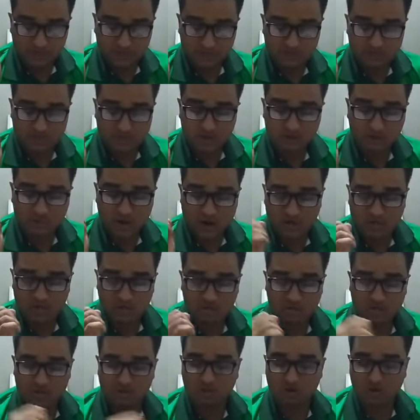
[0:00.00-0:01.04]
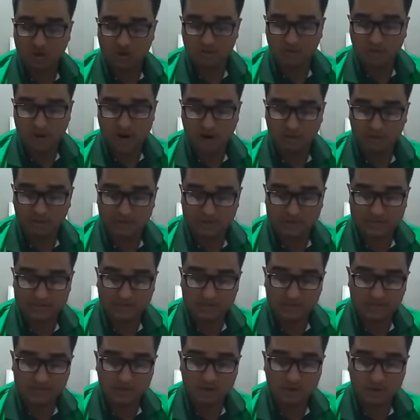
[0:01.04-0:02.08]
the punishment of
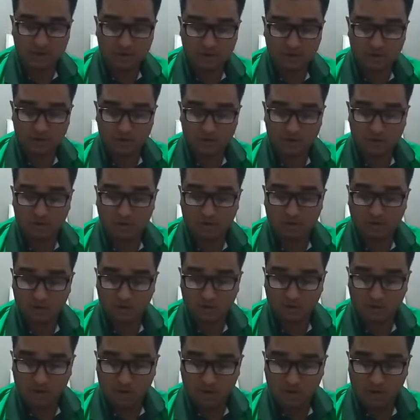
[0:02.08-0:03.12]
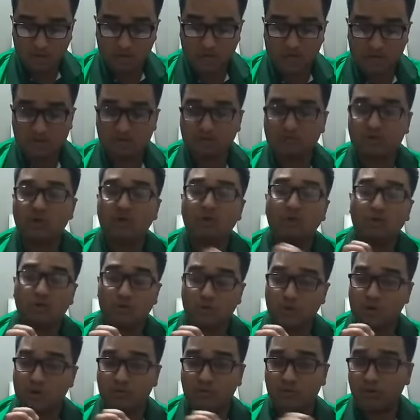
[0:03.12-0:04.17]
violating electoral code
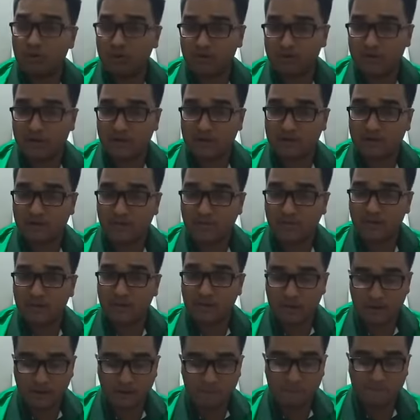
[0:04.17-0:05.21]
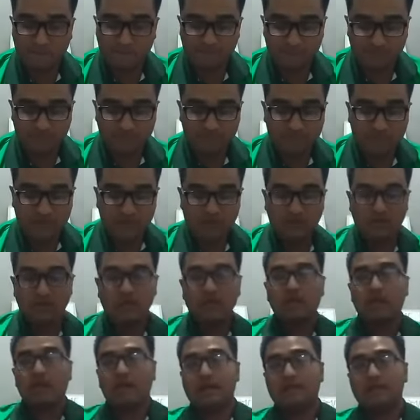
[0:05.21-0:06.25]
of conduct. Okay.
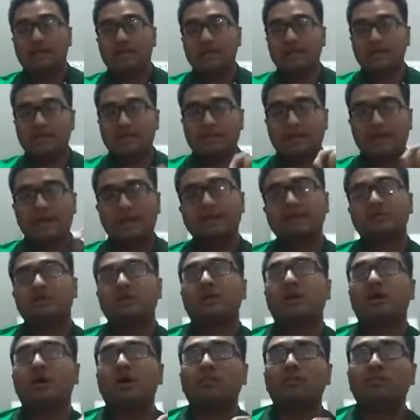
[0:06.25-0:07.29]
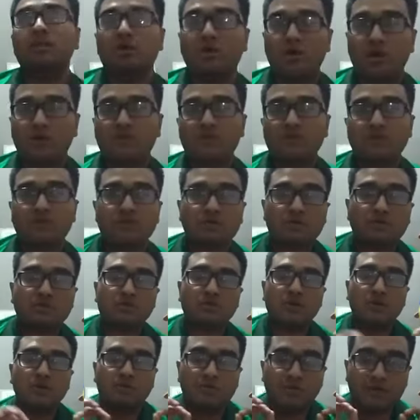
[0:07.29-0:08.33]
And in case of the officers
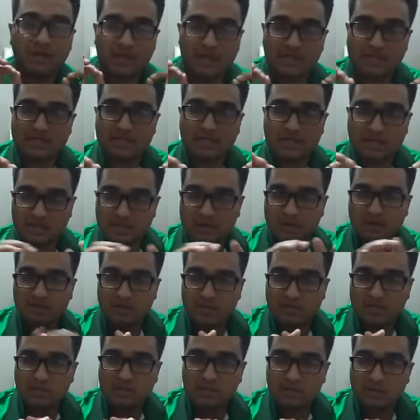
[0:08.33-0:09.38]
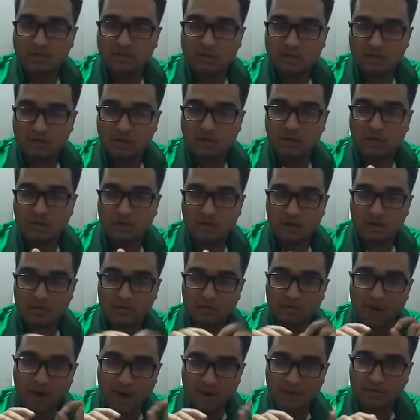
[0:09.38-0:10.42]
of election commission of
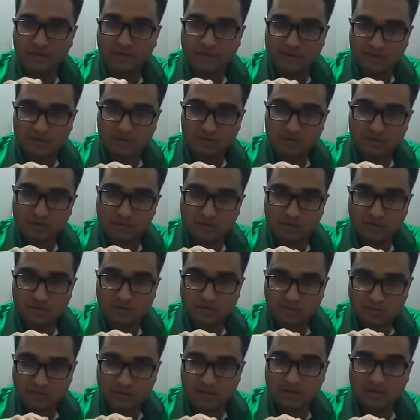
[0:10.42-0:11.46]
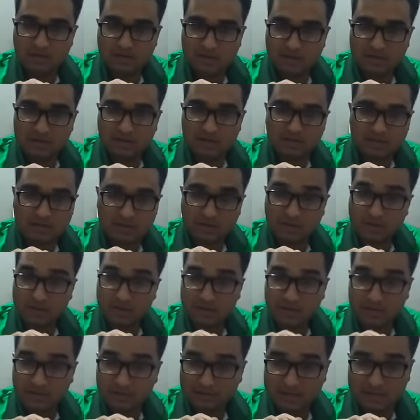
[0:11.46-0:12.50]
violating rules of regulation during the
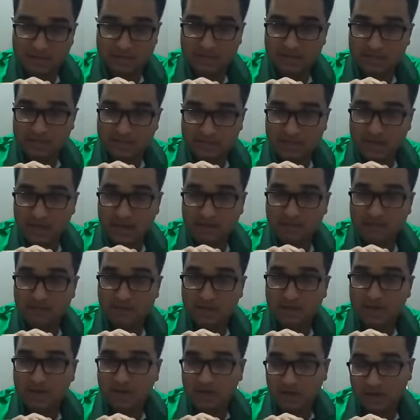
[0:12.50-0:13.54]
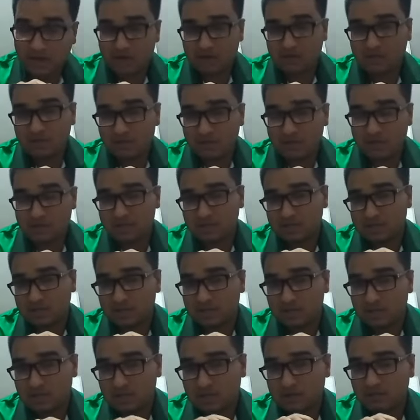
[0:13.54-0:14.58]
election time, at first
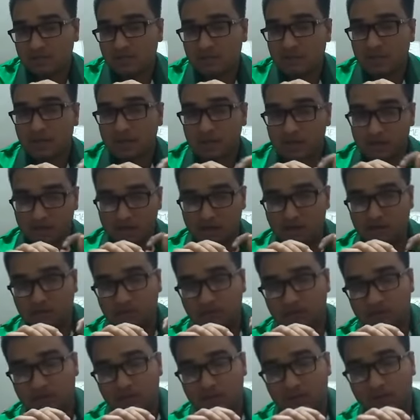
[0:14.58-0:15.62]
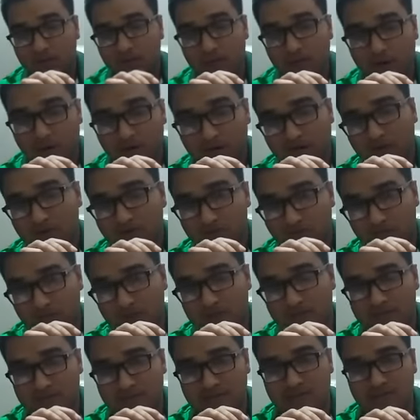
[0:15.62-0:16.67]
the law info
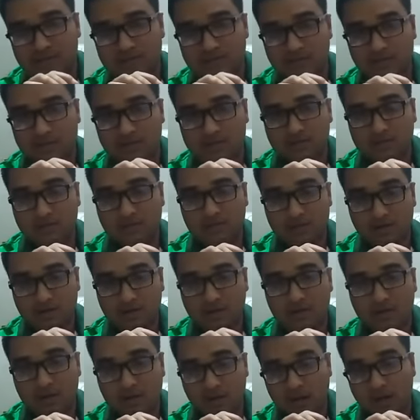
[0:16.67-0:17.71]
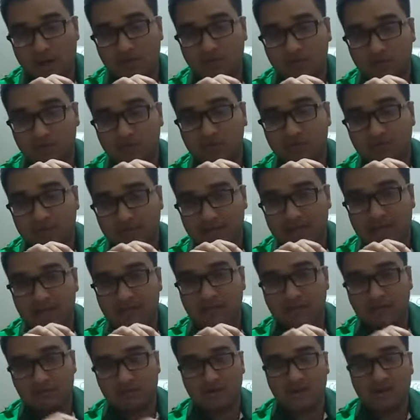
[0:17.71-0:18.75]
agencies have to take in
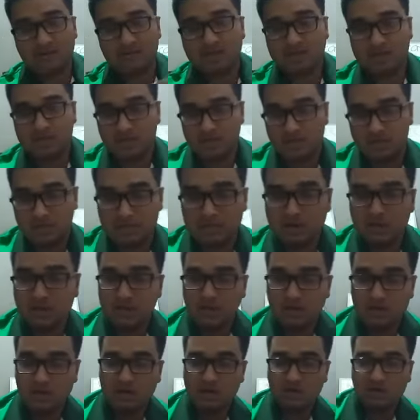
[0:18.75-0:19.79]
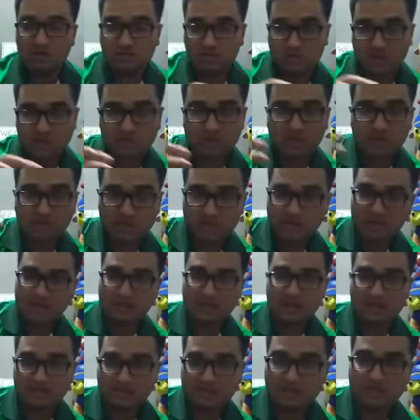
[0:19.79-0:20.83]
the permission from the
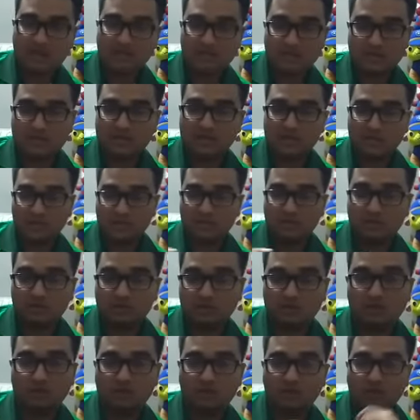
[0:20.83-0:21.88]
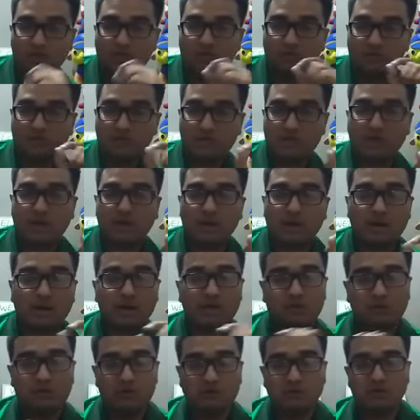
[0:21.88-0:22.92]
election commission to
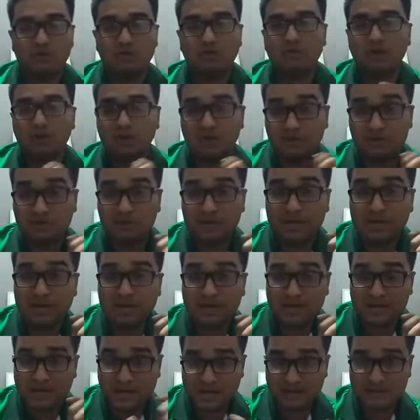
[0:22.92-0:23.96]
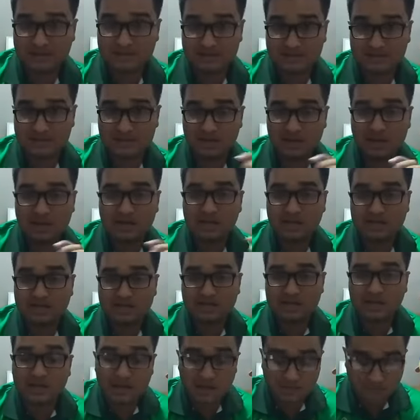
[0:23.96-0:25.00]
file case against
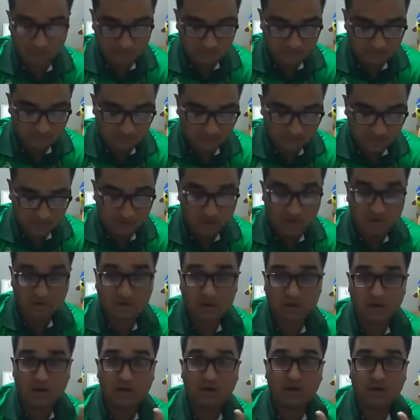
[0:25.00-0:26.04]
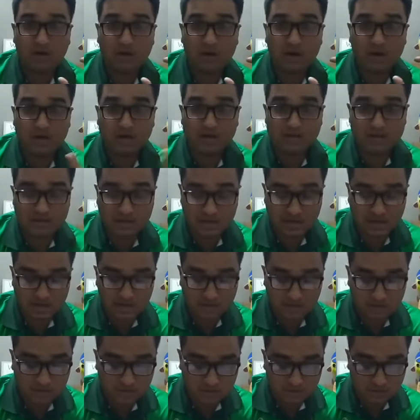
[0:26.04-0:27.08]
him, or against any
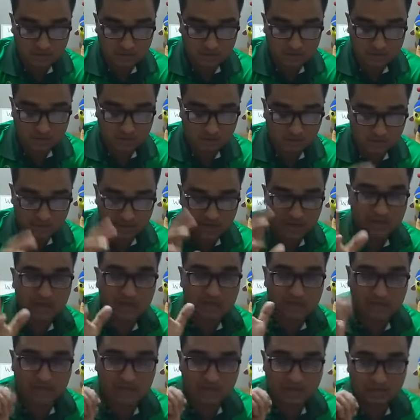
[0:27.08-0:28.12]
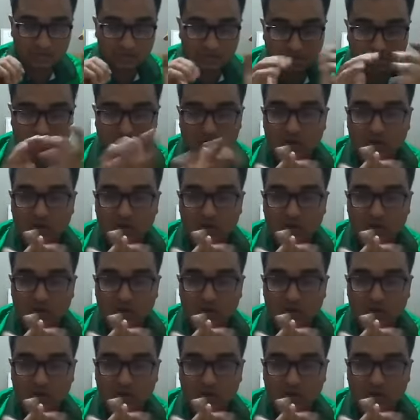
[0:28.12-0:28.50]
officials of the election commission.